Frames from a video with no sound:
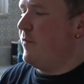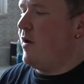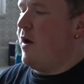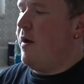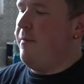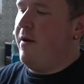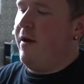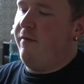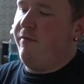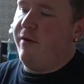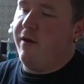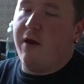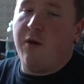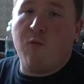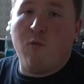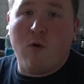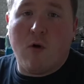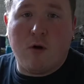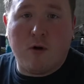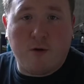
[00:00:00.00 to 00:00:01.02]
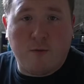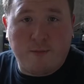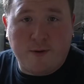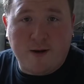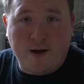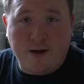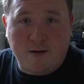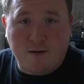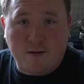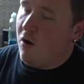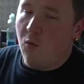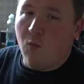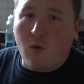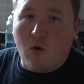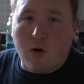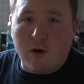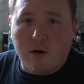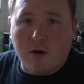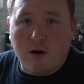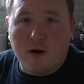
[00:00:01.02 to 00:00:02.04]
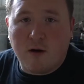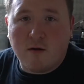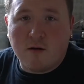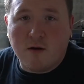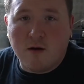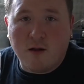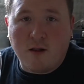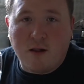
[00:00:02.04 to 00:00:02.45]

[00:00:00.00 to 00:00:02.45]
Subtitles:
I'm having a water bottle, a